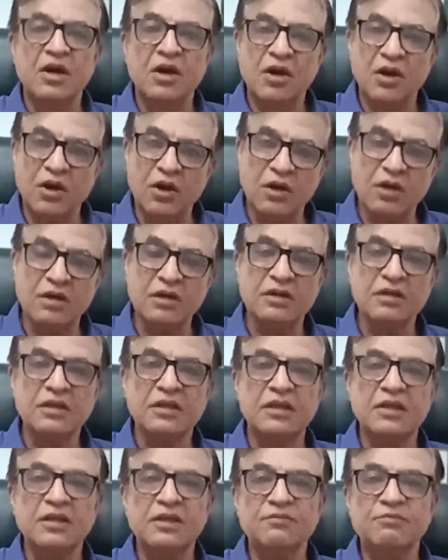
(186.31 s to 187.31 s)
or
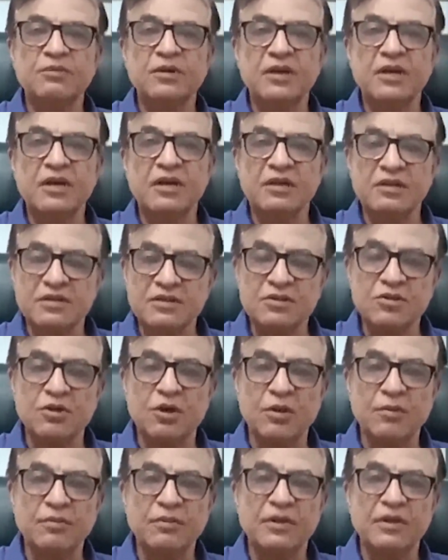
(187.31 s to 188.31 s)
if bleeding doesn't
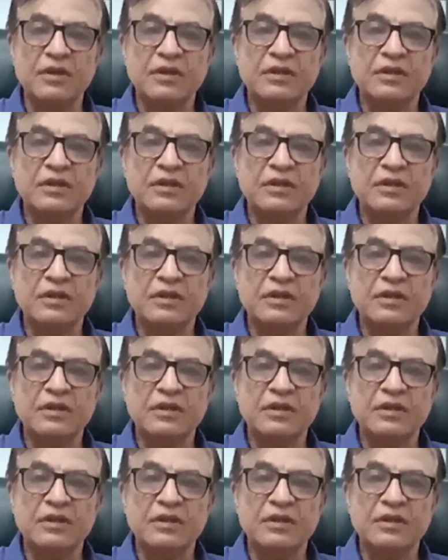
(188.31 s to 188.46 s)
stop,